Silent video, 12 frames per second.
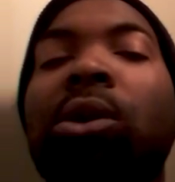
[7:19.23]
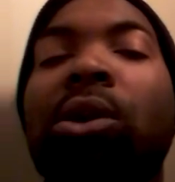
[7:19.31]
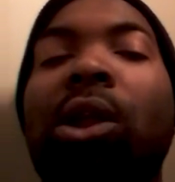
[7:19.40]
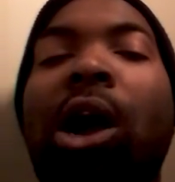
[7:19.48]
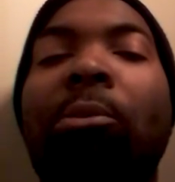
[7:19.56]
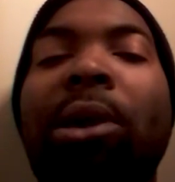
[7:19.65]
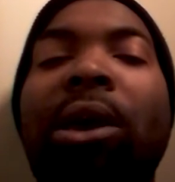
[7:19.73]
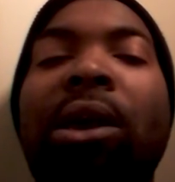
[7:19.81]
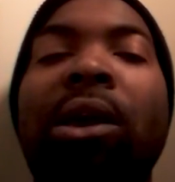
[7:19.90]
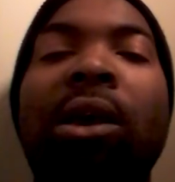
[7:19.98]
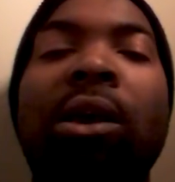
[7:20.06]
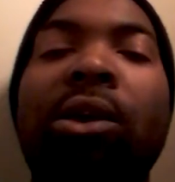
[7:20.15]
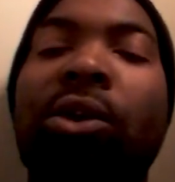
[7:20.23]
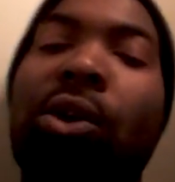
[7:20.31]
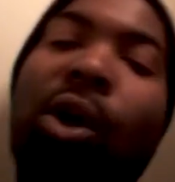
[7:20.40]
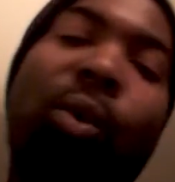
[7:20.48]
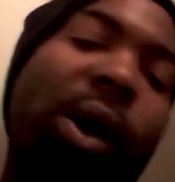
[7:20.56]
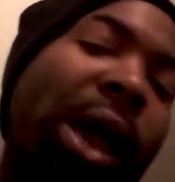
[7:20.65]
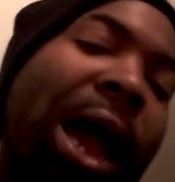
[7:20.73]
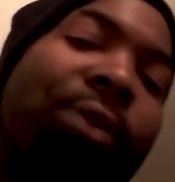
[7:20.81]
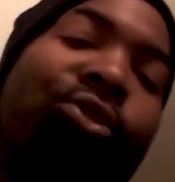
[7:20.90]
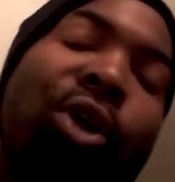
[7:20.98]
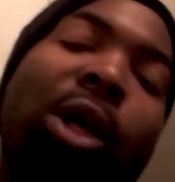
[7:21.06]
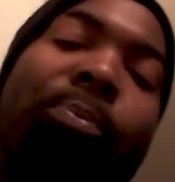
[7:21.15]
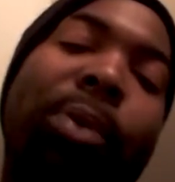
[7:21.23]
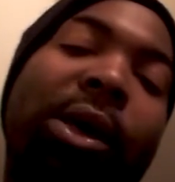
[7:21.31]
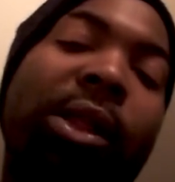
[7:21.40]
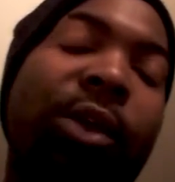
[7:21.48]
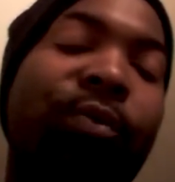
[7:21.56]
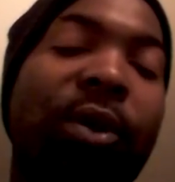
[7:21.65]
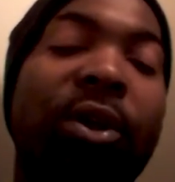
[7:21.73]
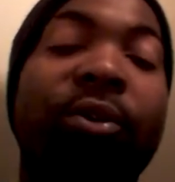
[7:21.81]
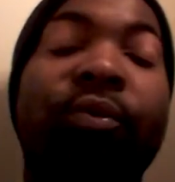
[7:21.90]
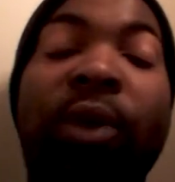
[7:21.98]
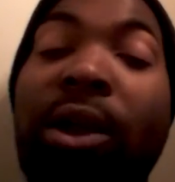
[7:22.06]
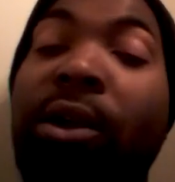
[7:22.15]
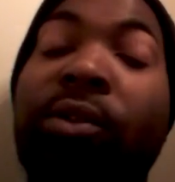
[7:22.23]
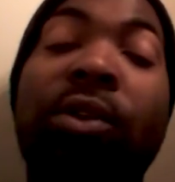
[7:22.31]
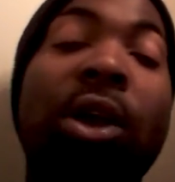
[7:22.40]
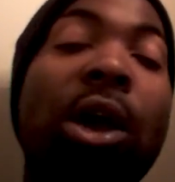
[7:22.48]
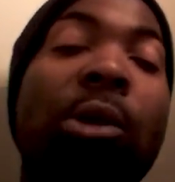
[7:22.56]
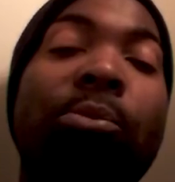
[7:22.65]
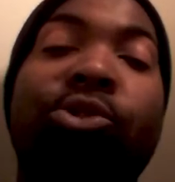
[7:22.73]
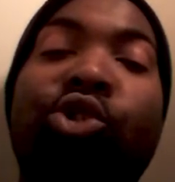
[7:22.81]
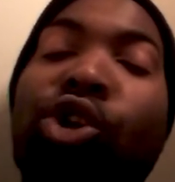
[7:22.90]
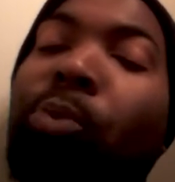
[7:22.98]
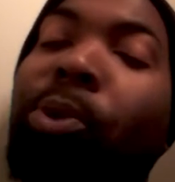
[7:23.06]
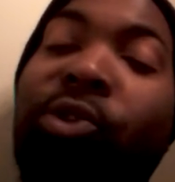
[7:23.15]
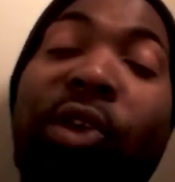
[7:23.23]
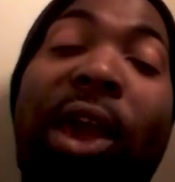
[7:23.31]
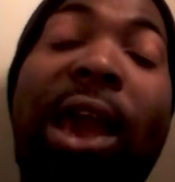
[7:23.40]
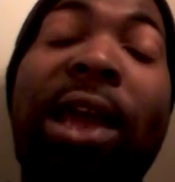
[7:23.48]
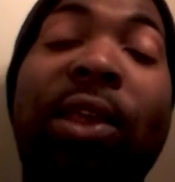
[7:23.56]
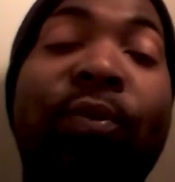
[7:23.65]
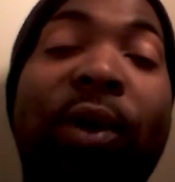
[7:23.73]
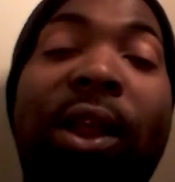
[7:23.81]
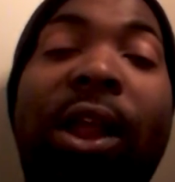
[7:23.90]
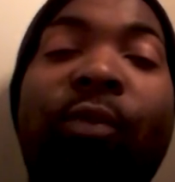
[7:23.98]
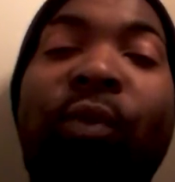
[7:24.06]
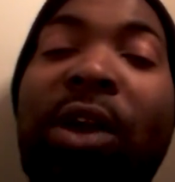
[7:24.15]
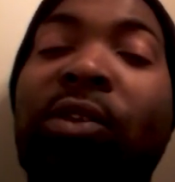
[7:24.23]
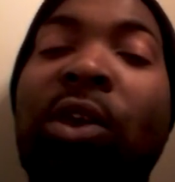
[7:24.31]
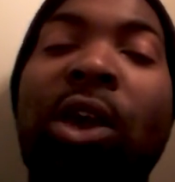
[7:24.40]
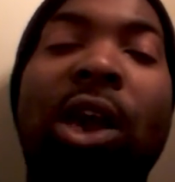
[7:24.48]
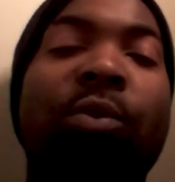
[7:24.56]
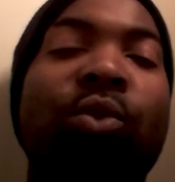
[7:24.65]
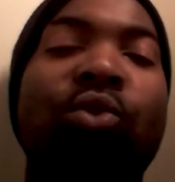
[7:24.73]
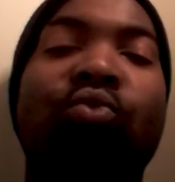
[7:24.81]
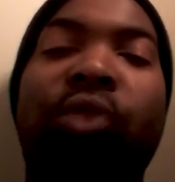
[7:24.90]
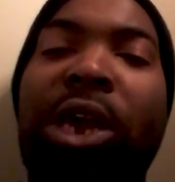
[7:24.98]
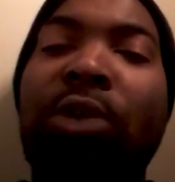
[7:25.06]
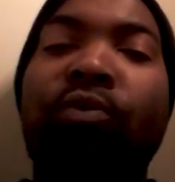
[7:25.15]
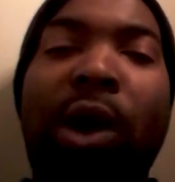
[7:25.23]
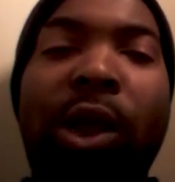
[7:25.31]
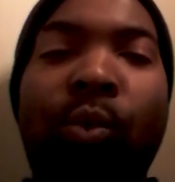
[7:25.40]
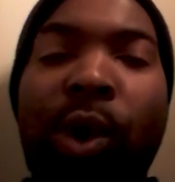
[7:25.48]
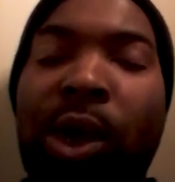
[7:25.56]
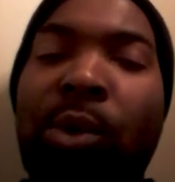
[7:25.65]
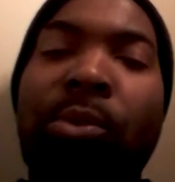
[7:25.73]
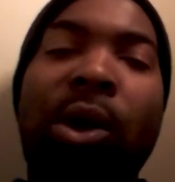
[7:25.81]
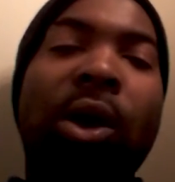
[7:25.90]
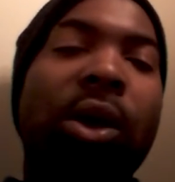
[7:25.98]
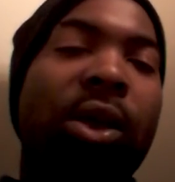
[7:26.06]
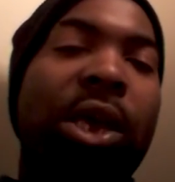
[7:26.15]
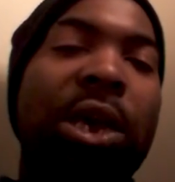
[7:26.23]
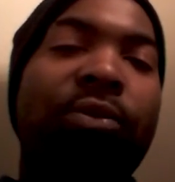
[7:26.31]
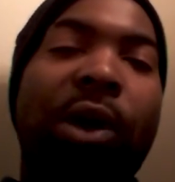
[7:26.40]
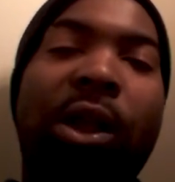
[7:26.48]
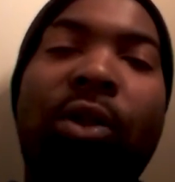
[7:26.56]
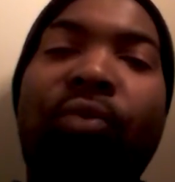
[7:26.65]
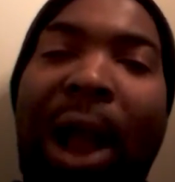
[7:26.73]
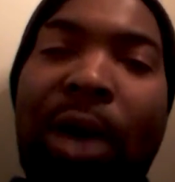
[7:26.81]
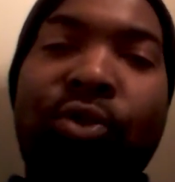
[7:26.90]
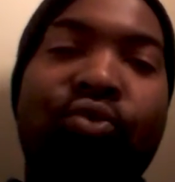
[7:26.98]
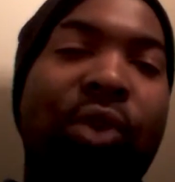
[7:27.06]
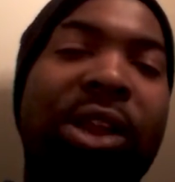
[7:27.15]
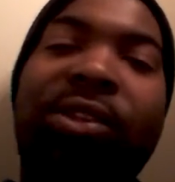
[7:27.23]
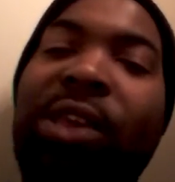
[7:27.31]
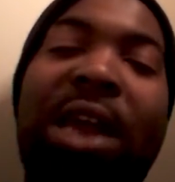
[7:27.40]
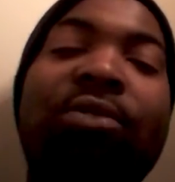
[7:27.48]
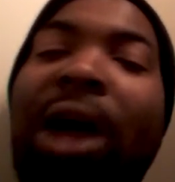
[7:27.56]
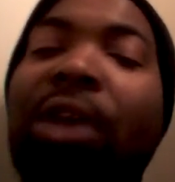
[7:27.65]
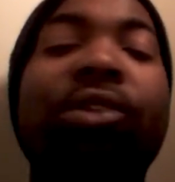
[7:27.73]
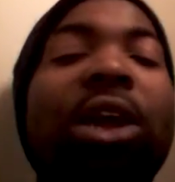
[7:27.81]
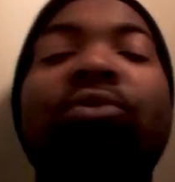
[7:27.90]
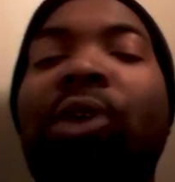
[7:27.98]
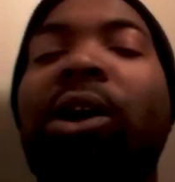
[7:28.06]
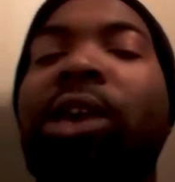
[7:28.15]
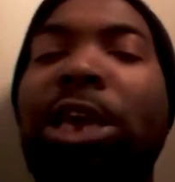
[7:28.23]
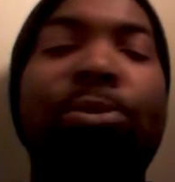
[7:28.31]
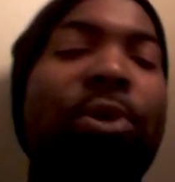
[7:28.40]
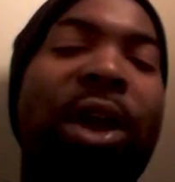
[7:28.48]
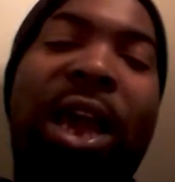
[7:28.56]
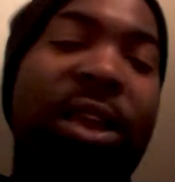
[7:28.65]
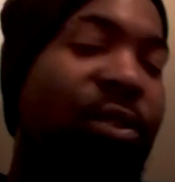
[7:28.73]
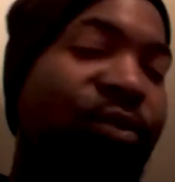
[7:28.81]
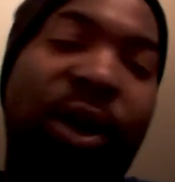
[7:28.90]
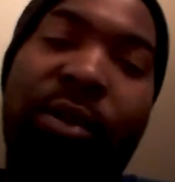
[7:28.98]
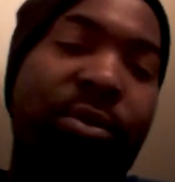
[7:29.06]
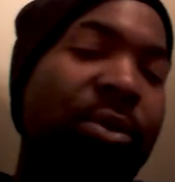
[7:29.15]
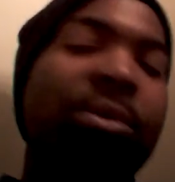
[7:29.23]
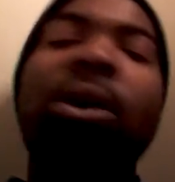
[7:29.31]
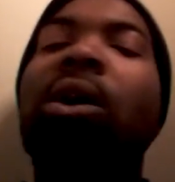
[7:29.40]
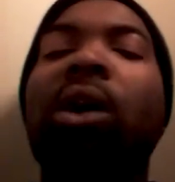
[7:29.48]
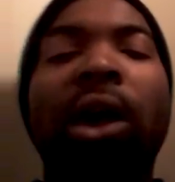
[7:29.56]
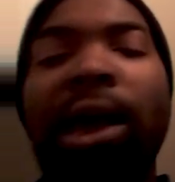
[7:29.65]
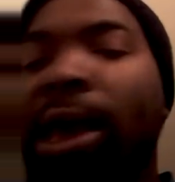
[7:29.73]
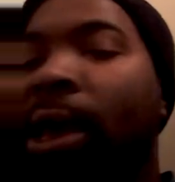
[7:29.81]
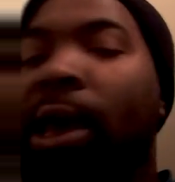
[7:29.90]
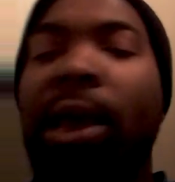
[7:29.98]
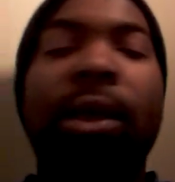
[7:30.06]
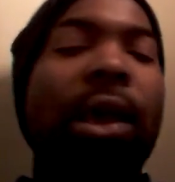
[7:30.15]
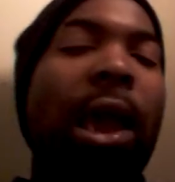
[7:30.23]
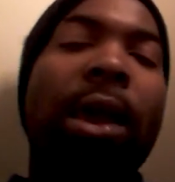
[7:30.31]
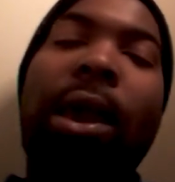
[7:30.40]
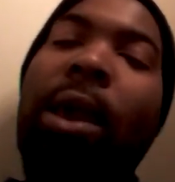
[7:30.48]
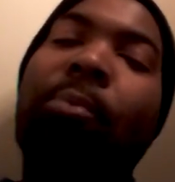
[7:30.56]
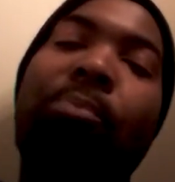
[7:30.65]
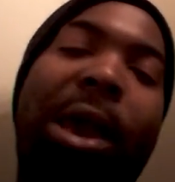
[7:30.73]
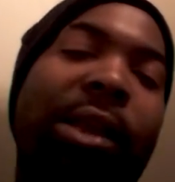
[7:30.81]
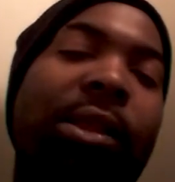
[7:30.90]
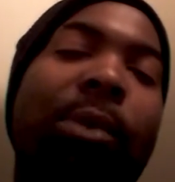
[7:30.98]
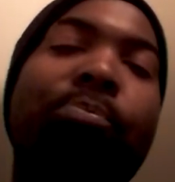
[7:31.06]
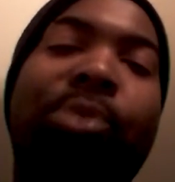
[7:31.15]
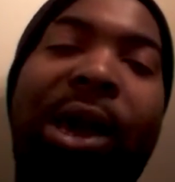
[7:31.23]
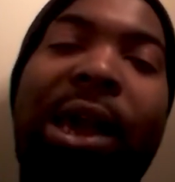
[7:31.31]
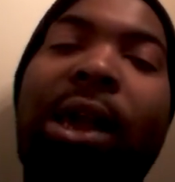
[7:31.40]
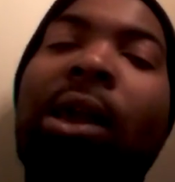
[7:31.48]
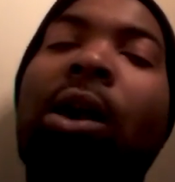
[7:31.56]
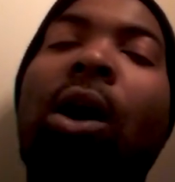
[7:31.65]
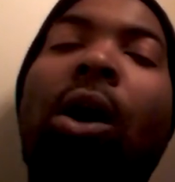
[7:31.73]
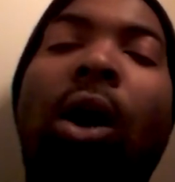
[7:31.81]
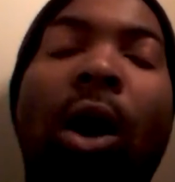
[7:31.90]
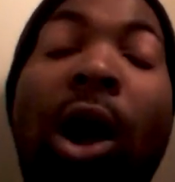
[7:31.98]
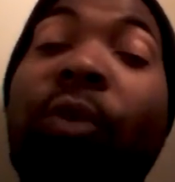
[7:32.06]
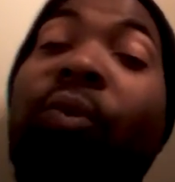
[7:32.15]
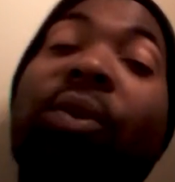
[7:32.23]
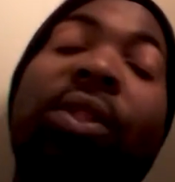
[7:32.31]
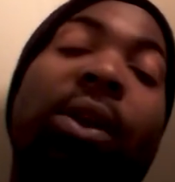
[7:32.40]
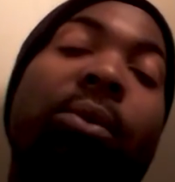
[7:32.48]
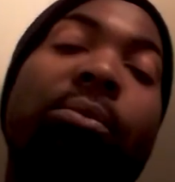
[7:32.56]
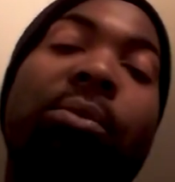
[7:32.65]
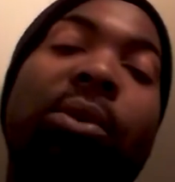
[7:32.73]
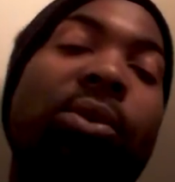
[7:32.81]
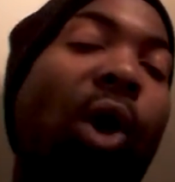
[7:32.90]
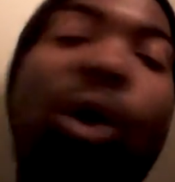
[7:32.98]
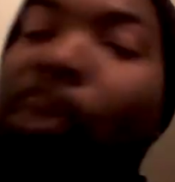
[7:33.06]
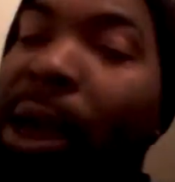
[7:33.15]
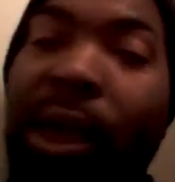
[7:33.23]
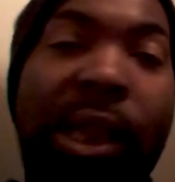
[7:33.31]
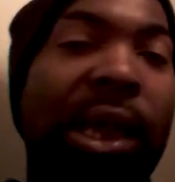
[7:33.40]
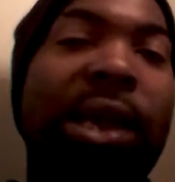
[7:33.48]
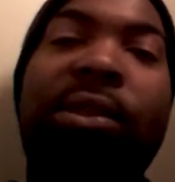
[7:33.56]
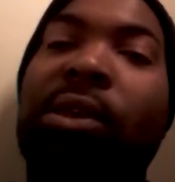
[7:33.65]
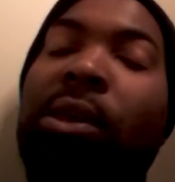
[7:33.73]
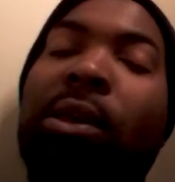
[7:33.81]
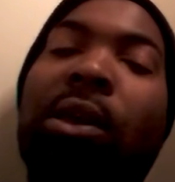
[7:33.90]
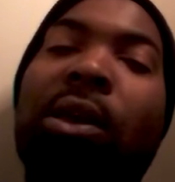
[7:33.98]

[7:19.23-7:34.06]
You know what I mean? You don't want to draw a penalty for interference, but you can put your hands in front of their face. If you keep running with them, keep running the routes, run the same routes they run, keep your hands in front of them, and make them play hard for them. Don't make it easy.